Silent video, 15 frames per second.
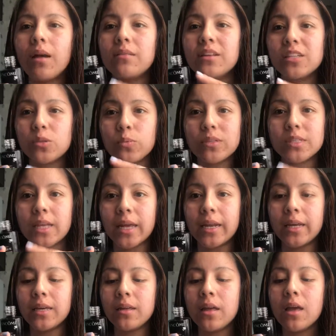this was in
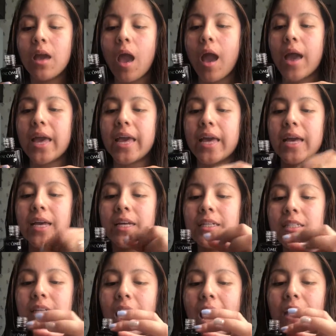it and